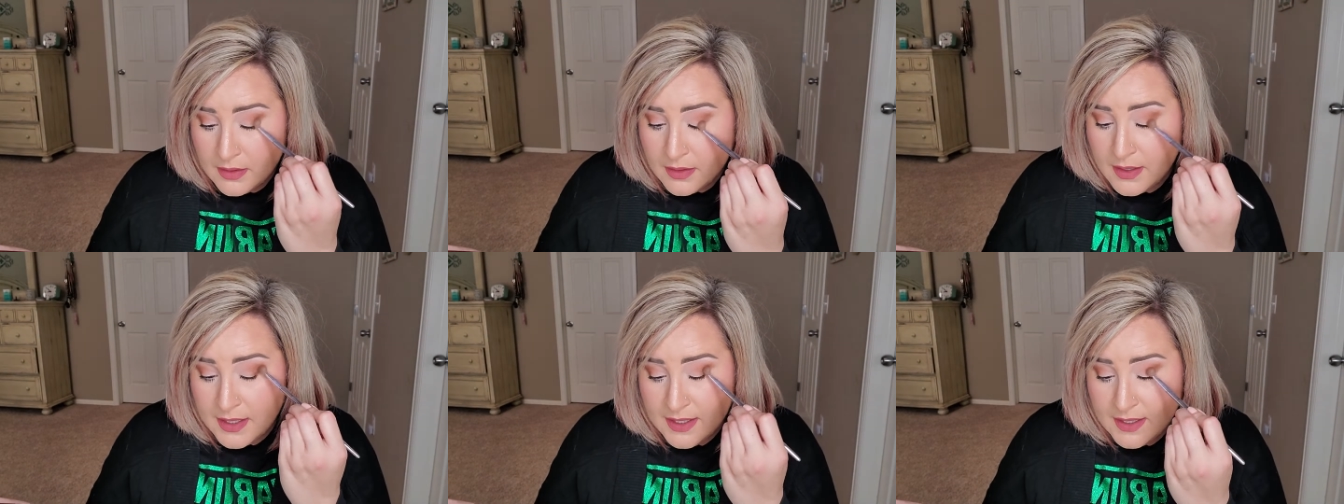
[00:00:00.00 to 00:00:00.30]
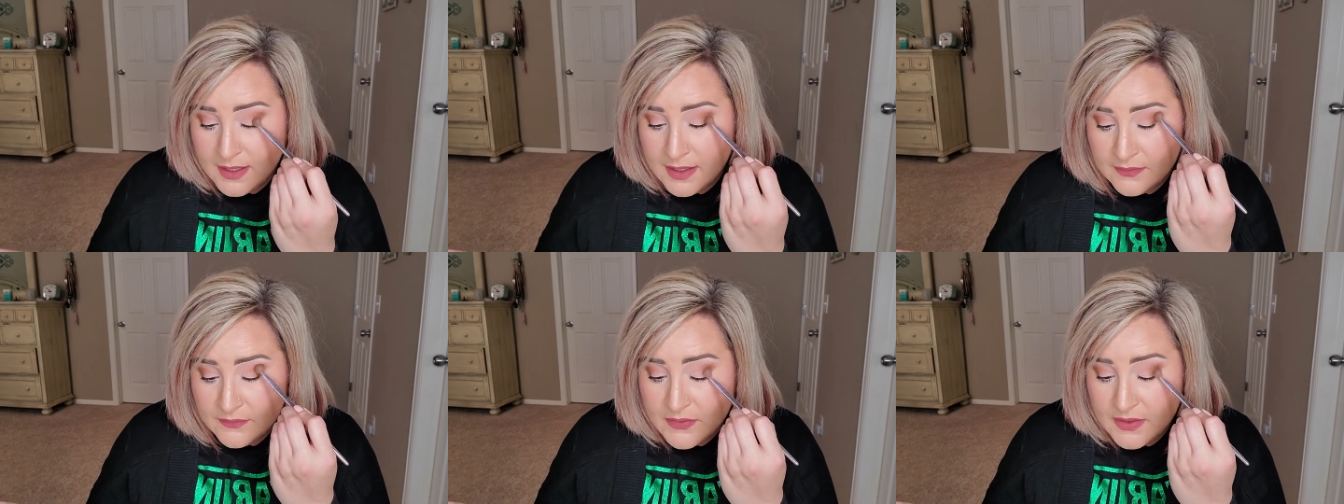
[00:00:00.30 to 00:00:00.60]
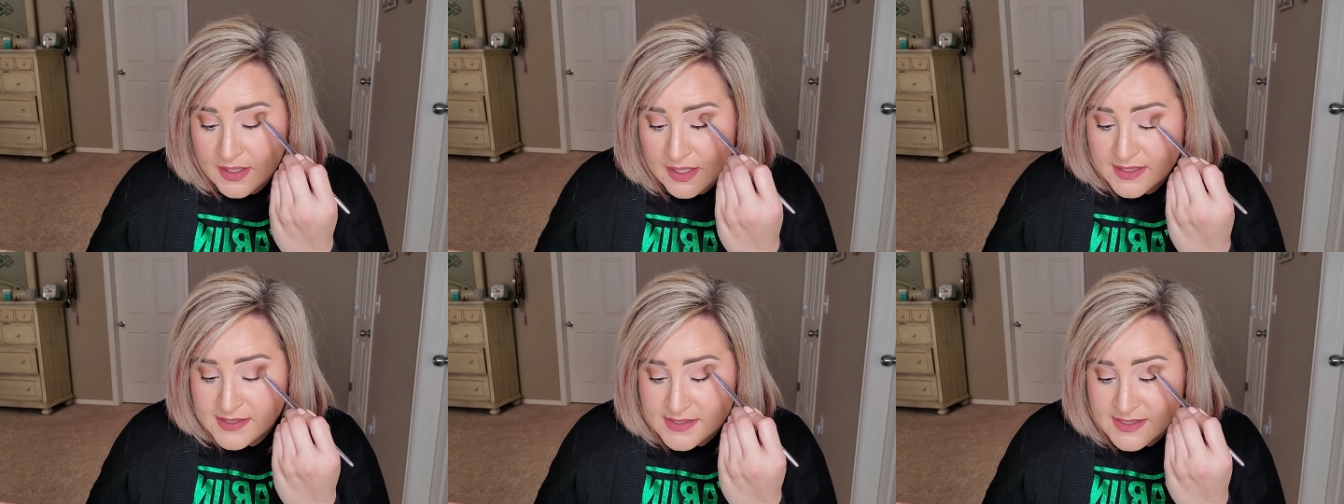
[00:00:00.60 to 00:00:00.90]
And the
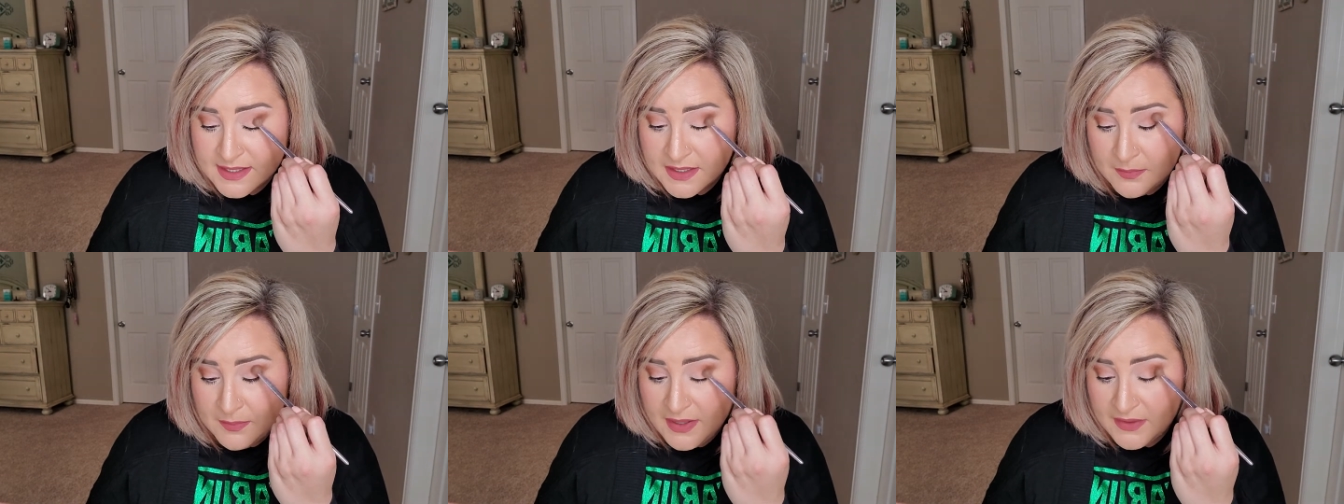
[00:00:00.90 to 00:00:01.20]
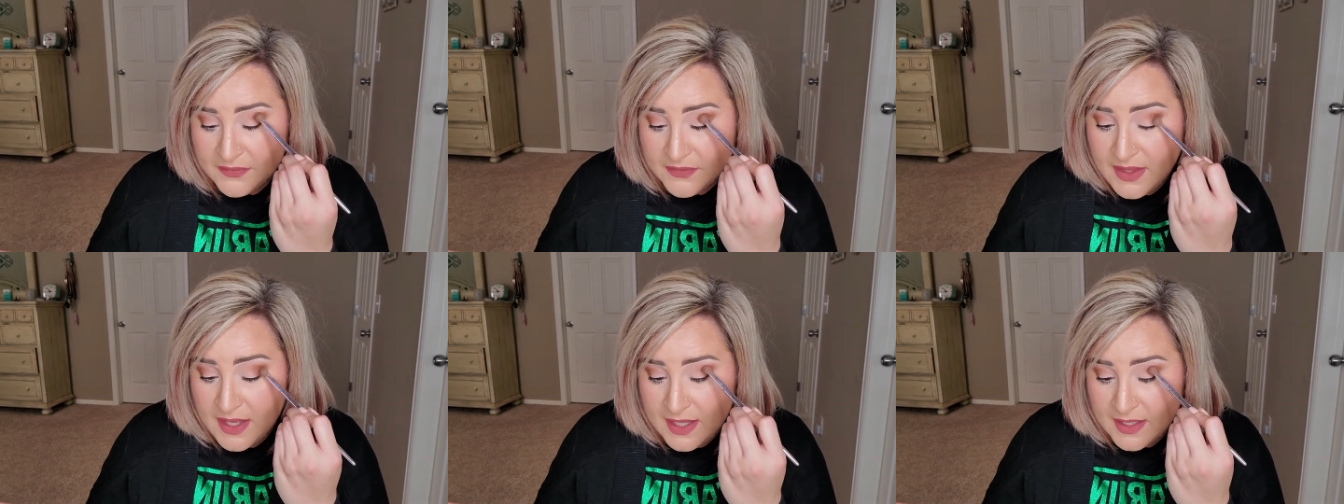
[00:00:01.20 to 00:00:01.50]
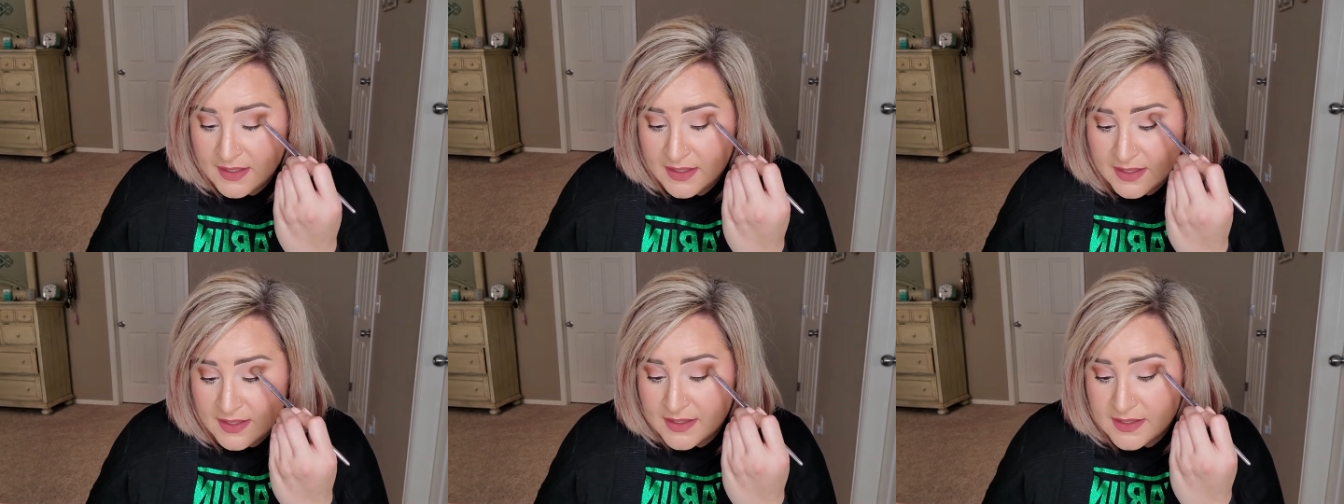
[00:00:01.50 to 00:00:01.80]
nice thing about
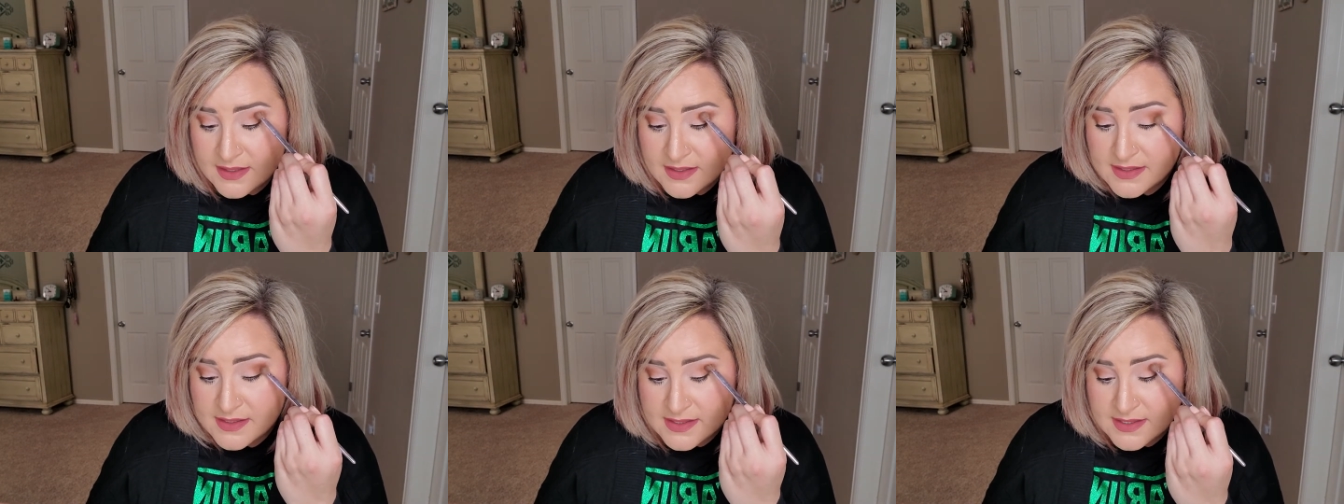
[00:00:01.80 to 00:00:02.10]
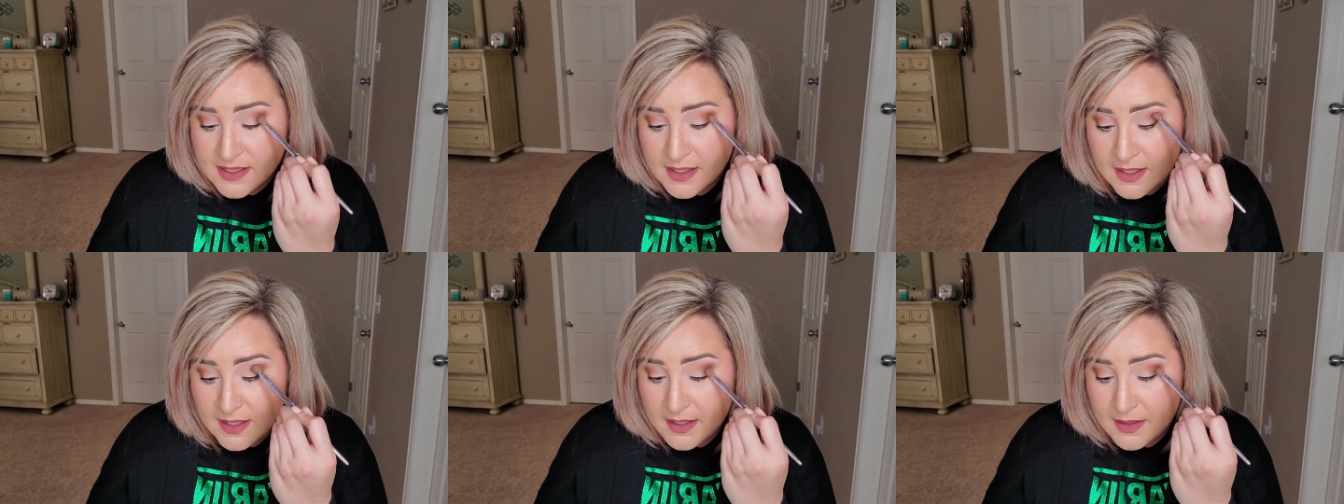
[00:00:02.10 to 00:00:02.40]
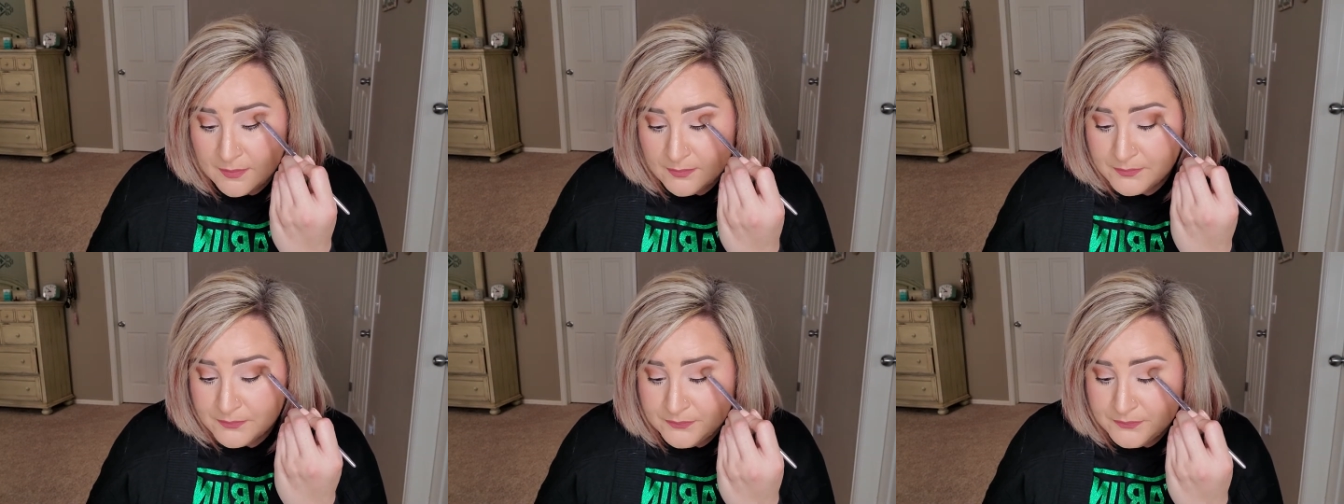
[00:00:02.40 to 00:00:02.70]
that is
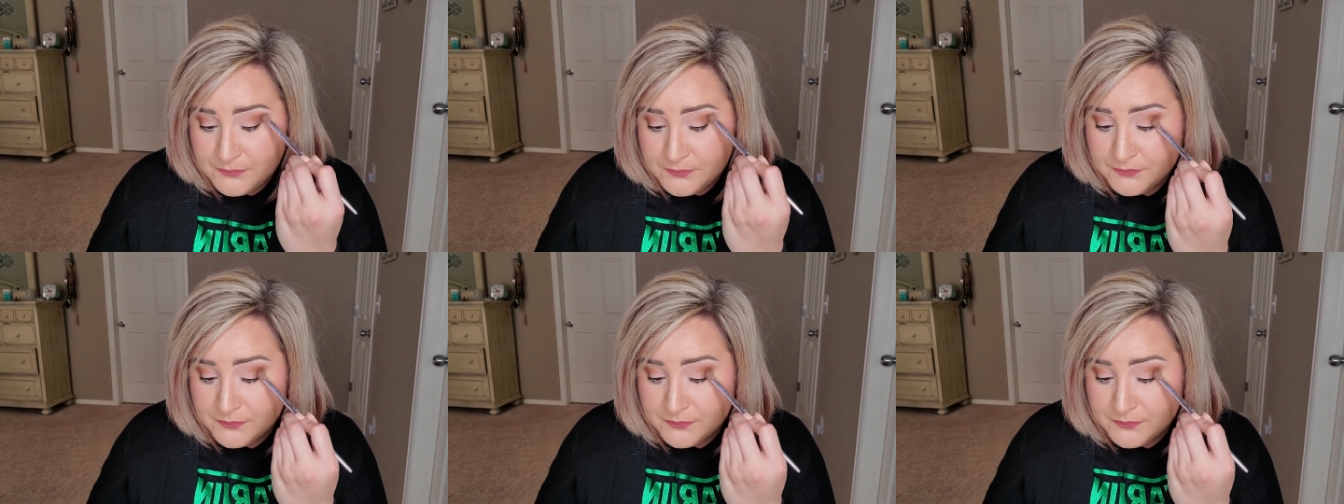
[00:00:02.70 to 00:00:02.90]
um,